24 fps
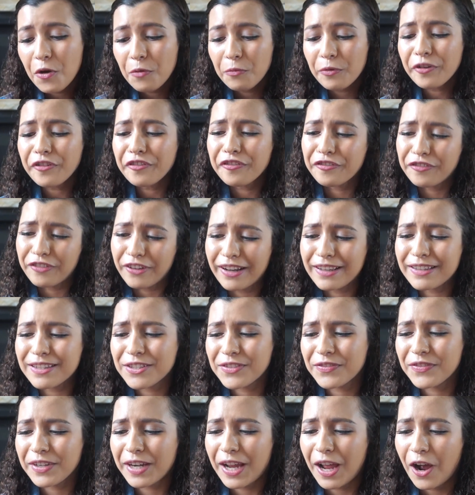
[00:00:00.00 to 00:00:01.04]
We're
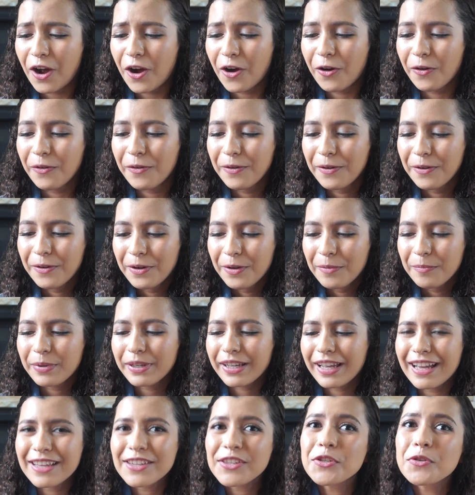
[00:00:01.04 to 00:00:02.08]
friends for now.
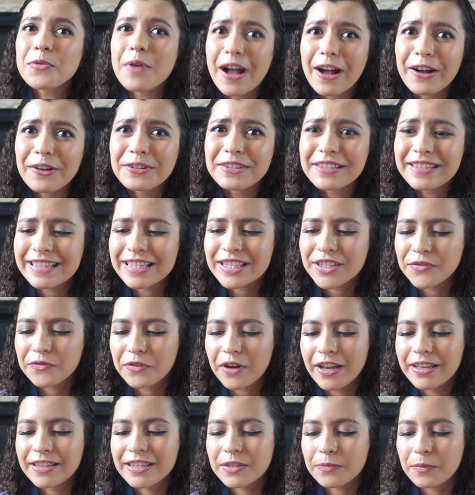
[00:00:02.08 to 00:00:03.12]
But guess who else he's
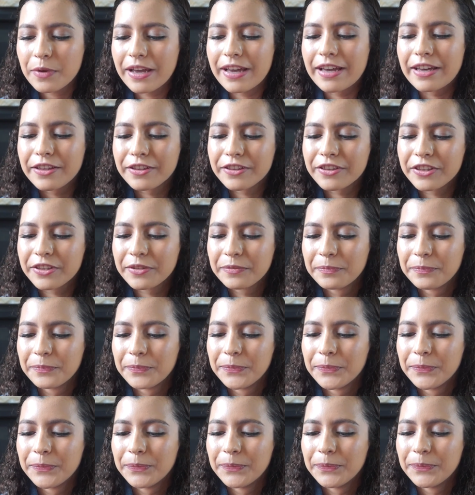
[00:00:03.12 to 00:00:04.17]
friends
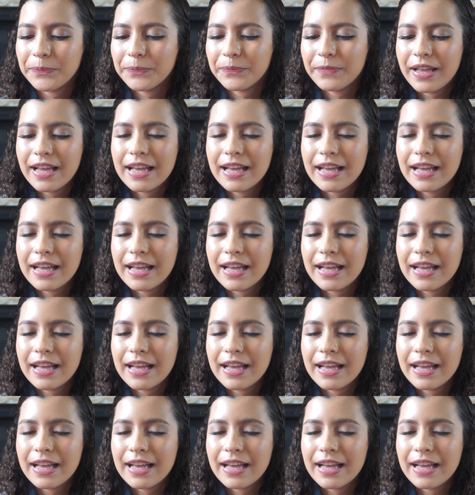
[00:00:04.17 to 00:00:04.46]
with?